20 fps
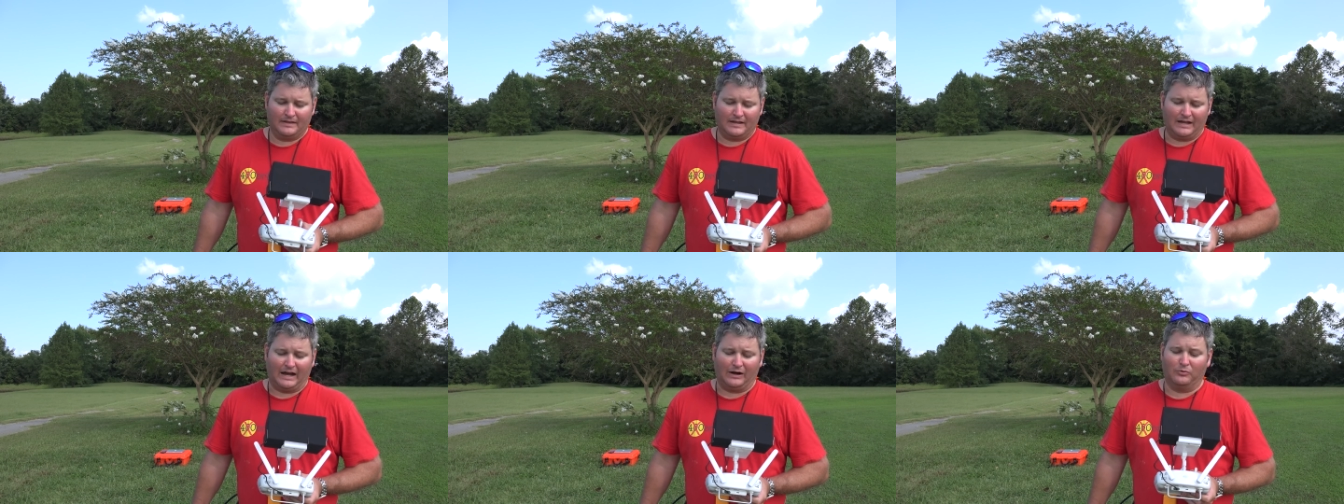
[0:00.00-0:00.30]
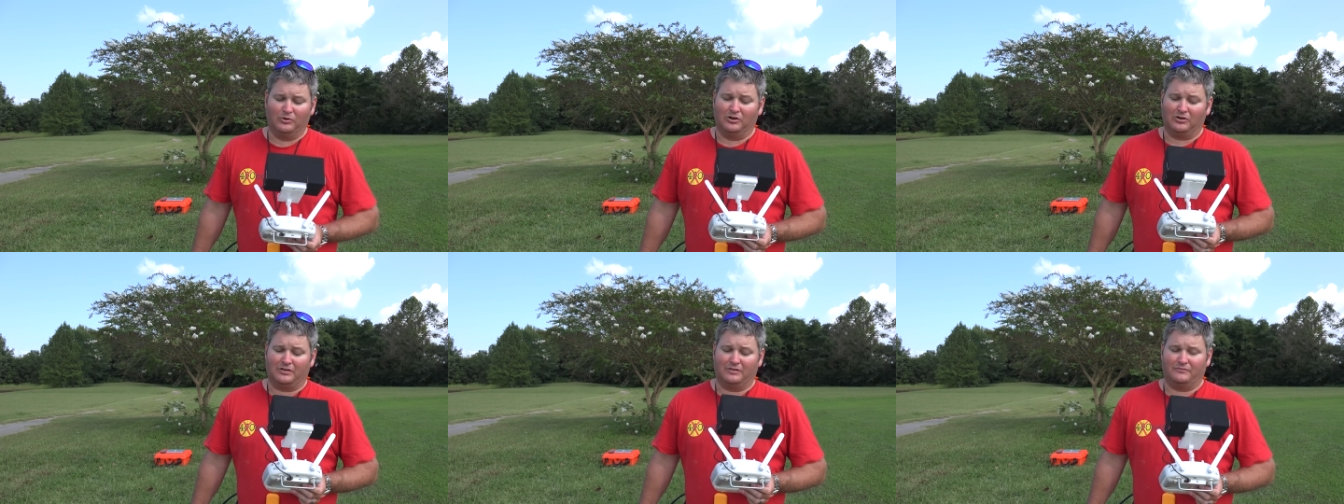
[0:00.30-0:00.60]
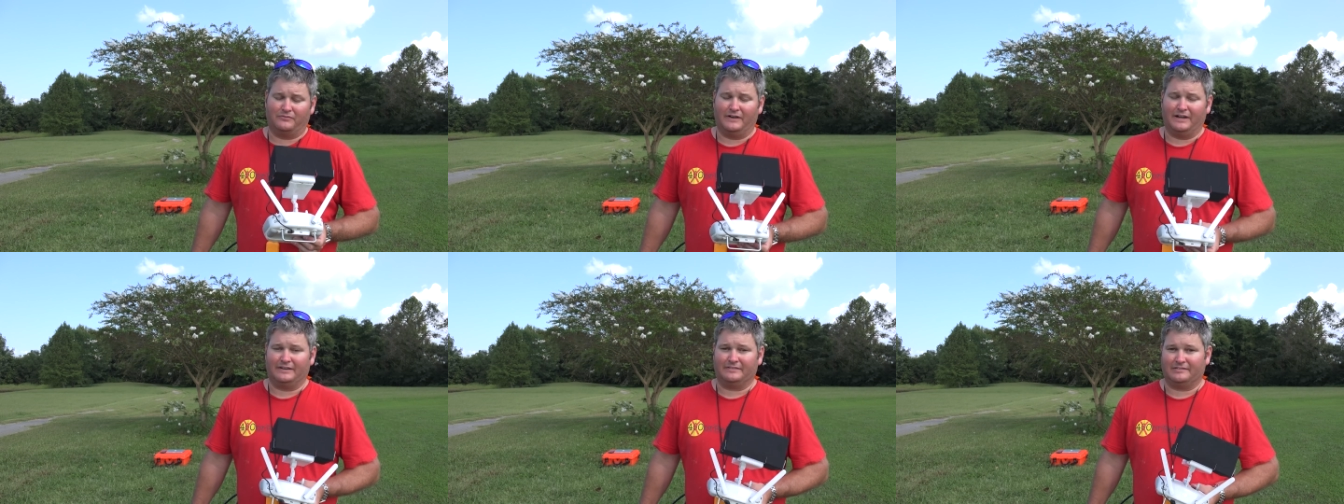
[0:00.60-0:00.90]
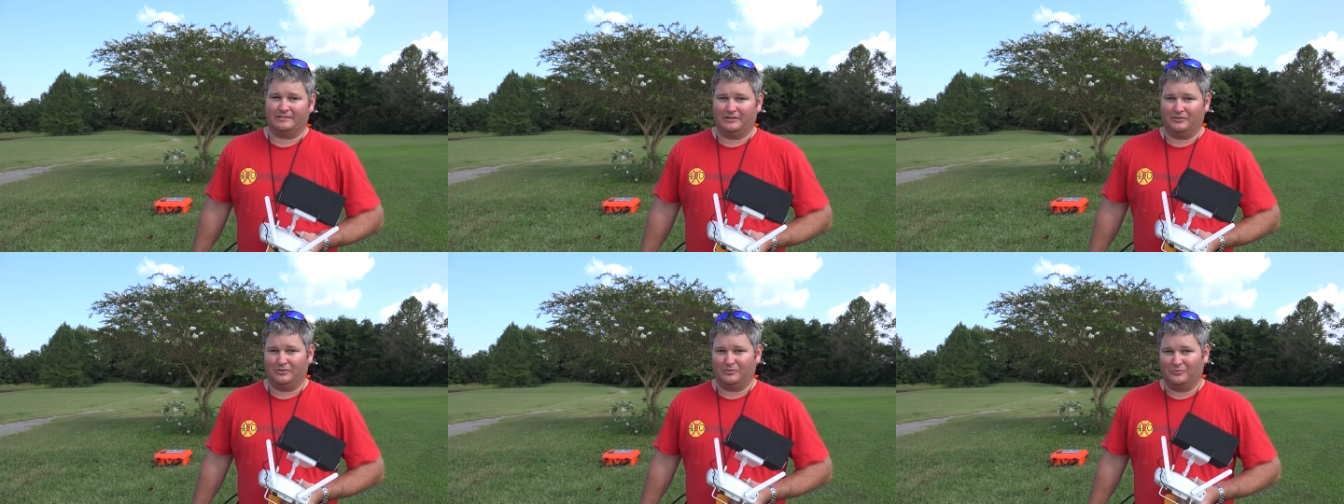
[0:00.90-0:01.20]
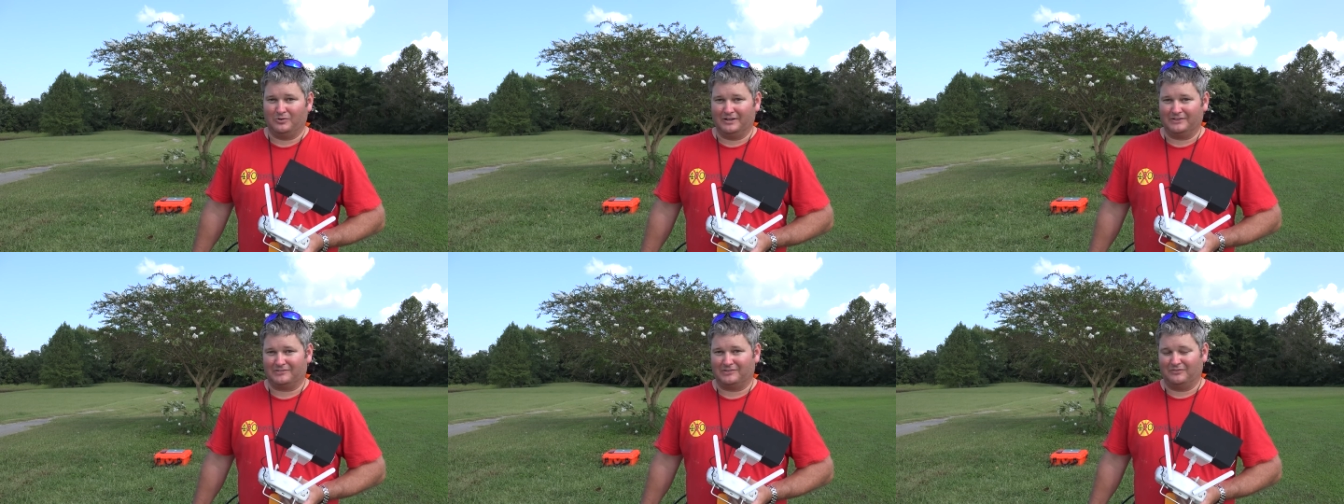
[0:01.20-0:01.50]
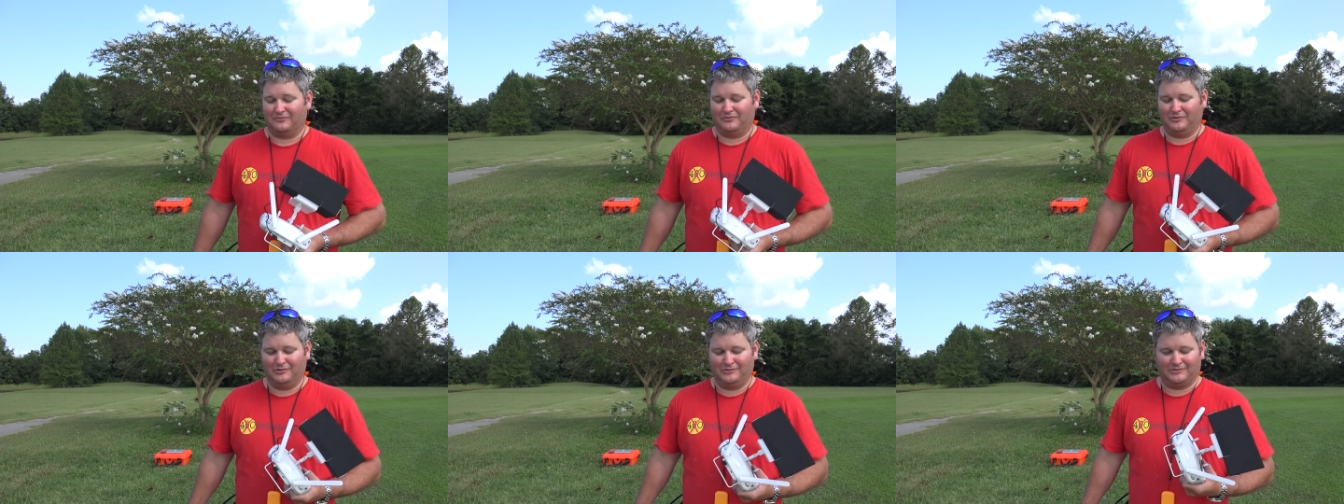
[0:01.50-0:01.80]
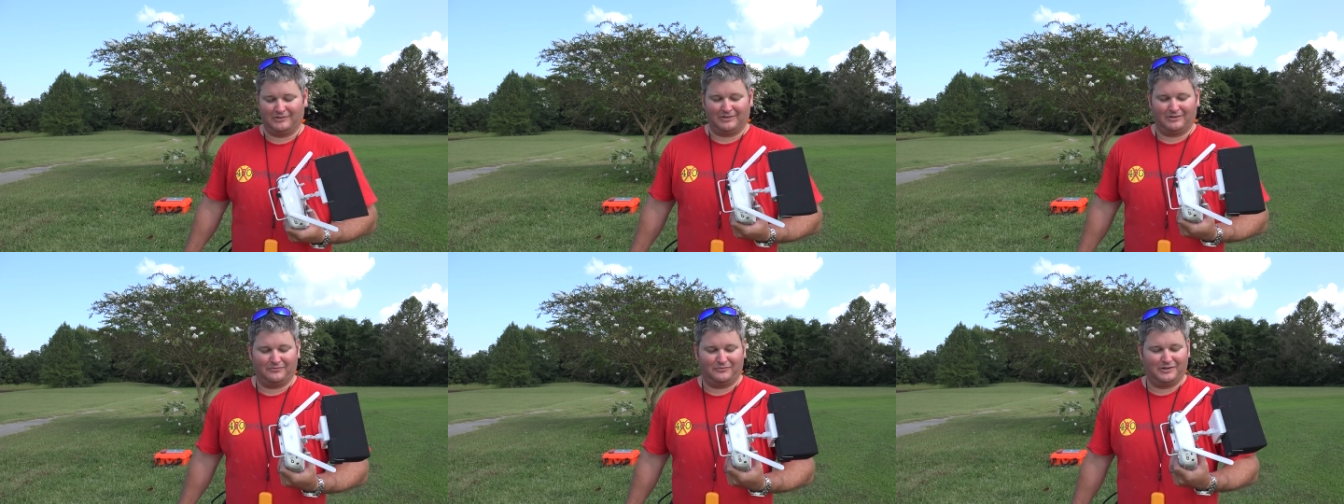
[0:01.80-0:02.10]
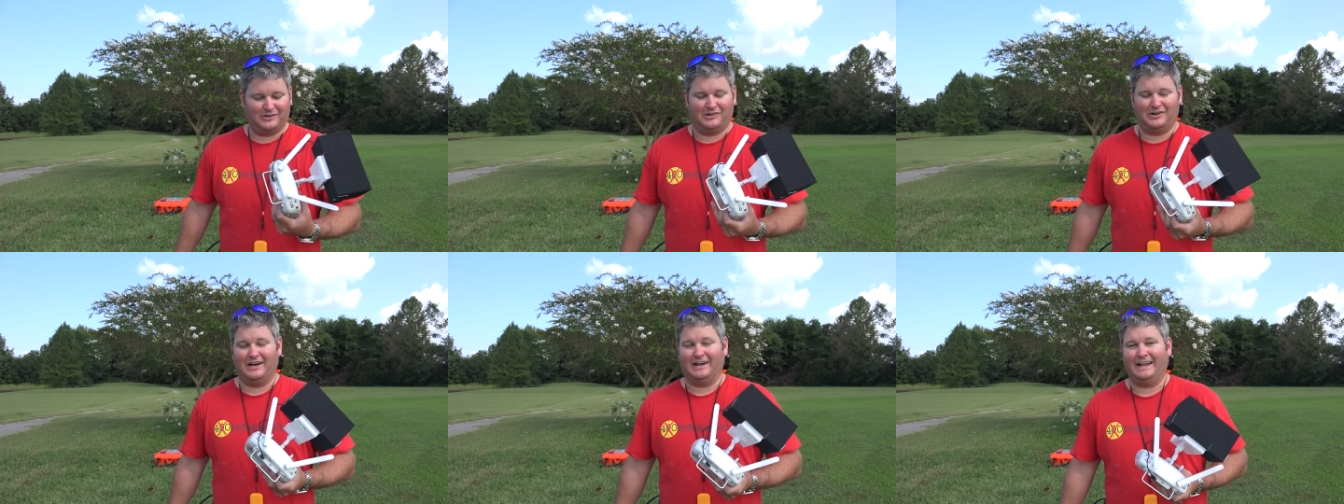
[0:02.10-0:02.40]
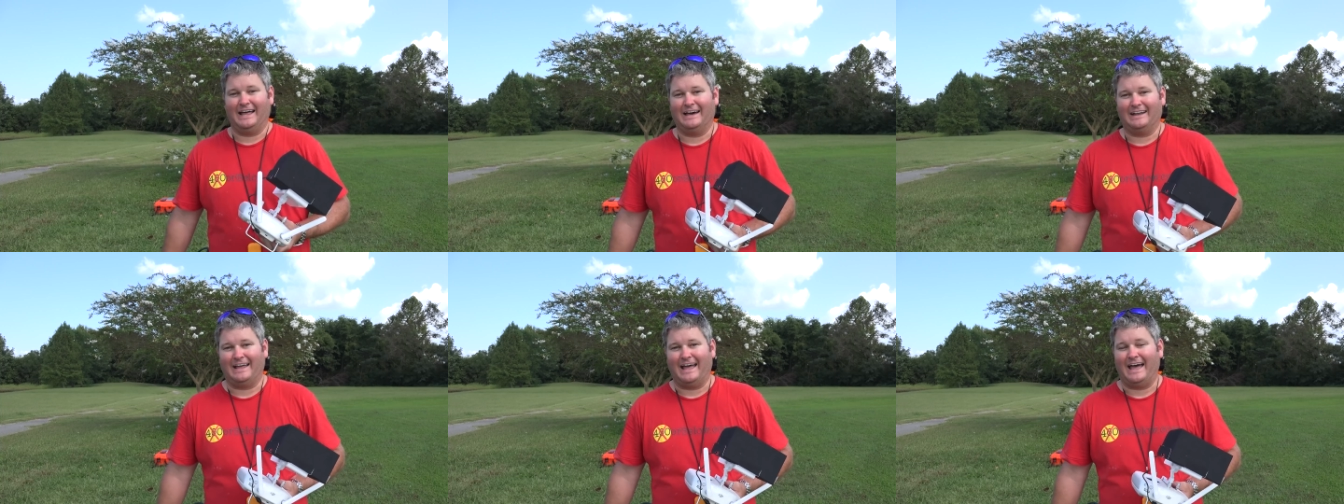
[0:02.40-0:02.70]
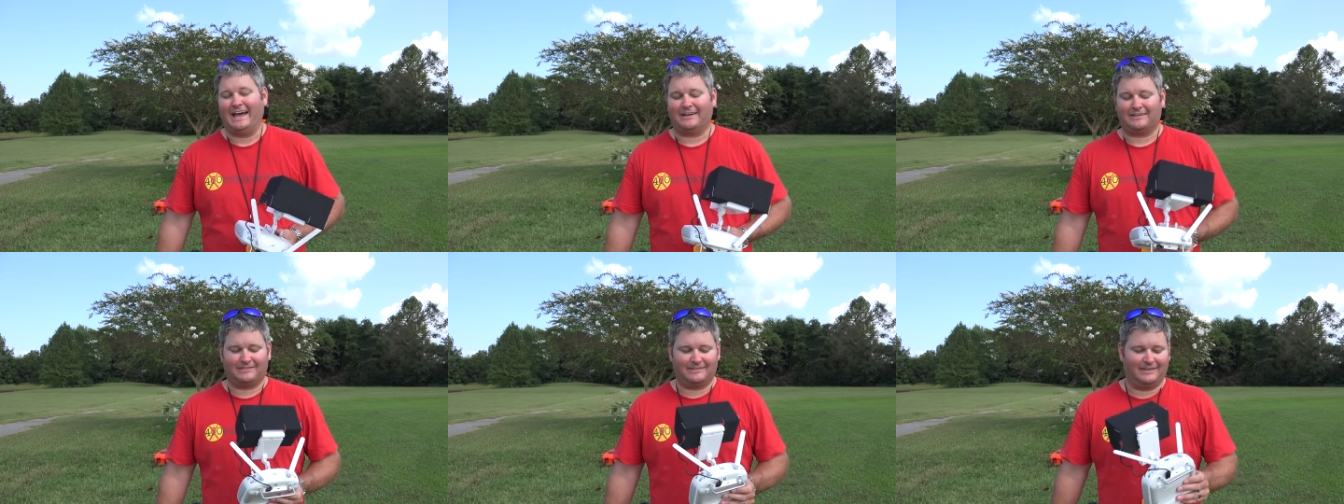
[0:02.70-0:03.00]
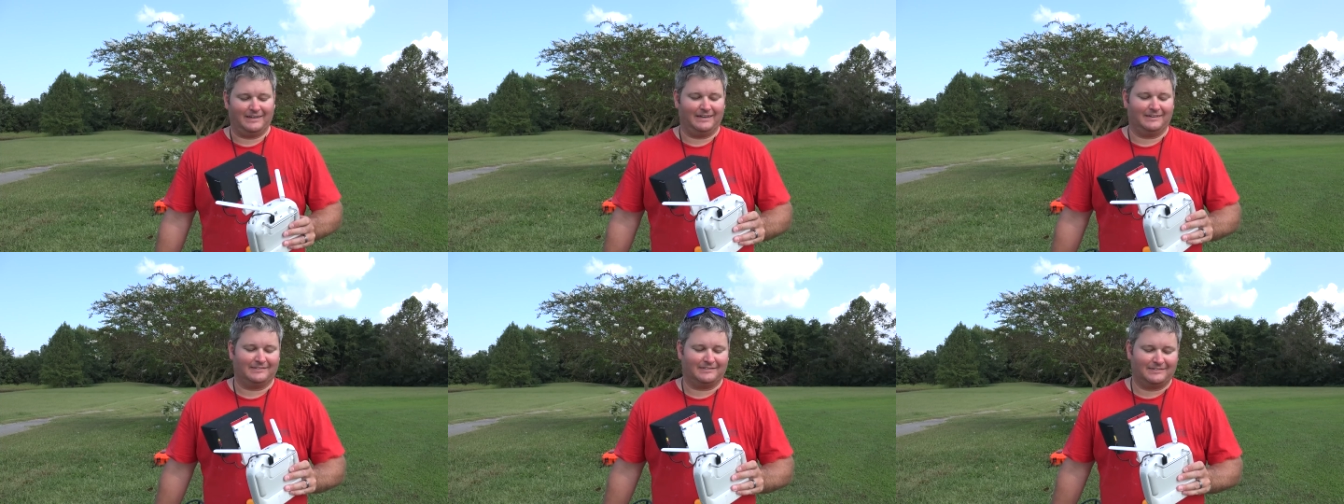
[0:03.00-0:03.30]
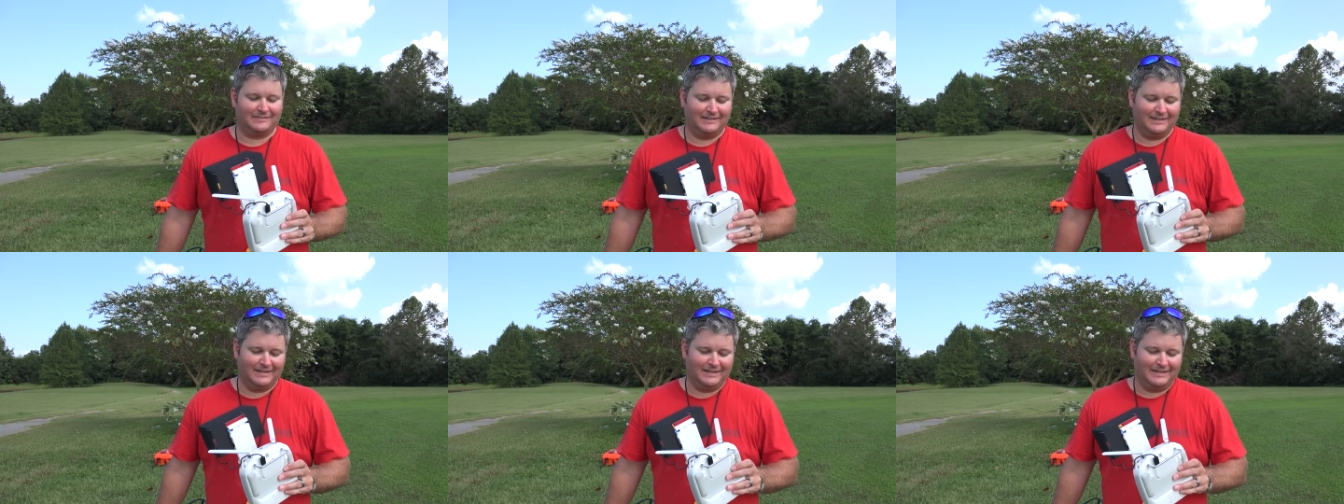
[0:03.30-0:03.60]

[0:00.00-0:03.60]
I will confess, though, it was confusing to figure out how to access